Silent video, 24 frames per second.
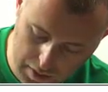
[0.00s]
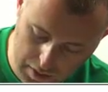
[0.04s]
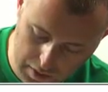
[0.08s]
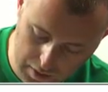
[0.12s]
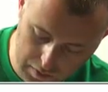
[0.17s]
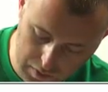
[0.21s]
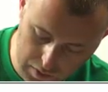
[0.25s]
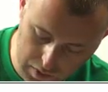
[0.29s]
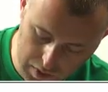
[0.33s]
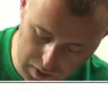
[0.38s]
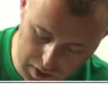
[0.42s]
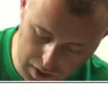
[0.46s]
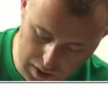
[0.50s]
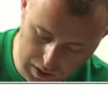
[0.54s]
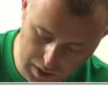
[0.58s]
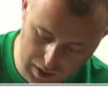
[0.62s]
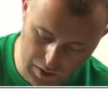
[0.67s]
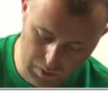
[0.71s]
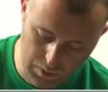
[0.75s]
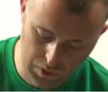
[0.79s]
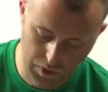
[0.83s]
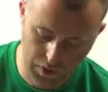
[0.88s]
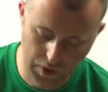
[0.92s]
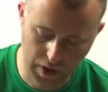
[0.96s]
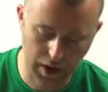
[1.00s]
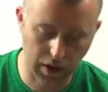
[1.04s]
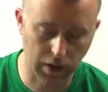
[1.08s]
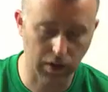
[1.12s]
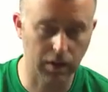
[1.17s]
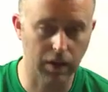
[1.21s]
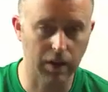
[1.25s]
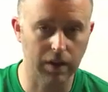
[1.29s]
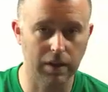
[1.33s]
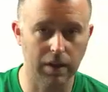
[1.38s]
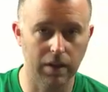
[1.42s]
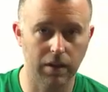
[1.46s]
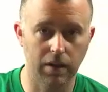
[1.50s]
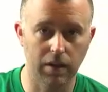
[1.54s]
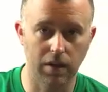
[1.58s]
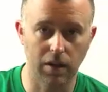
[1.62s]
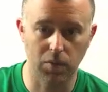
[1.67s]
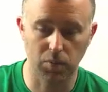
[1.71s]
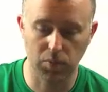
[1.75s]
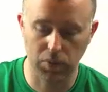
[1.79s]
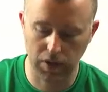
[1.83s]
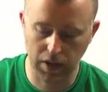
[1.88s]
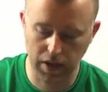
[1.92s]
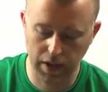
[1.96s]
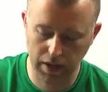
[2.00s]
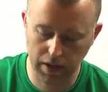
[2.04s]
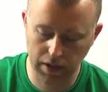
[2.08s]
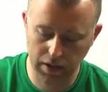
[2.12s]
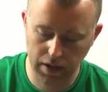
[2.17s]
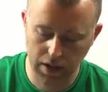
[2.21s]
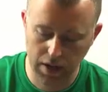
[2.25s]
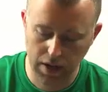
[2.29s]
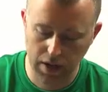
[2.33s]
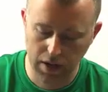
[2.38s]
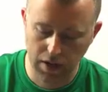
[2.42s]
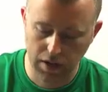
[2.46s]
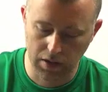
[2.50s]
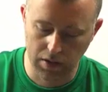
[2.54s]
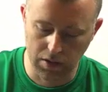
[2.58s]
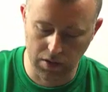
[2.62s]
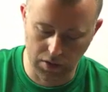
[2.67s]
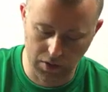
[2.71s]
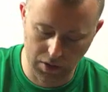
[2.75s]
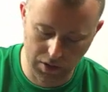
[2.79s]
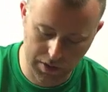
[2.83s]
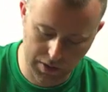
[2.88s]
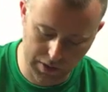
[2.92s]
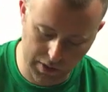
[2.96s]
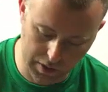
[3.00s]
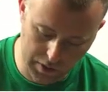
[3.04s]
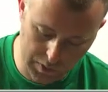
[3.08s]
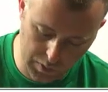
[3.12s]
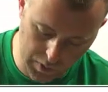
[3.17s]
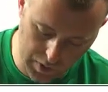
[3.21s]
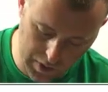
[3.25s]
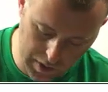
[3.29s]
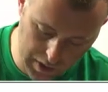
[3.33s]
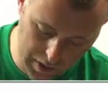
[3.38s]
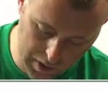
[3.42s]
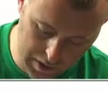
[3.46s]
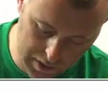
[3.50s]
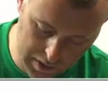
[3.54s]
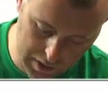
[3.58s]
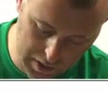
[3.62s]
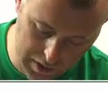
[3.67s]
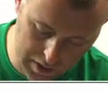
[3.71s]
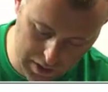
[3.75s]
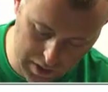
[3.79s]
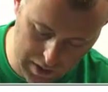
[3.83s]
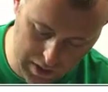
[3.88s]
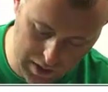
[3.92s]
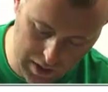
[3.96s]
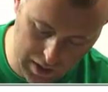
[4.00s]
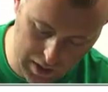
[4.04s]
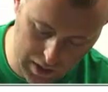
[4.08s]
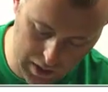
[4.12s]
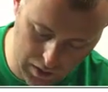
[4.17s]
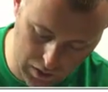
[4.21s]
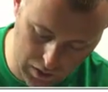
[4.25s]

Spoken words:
If you take that Pythagorean identity and apply it, notice this one doesn't take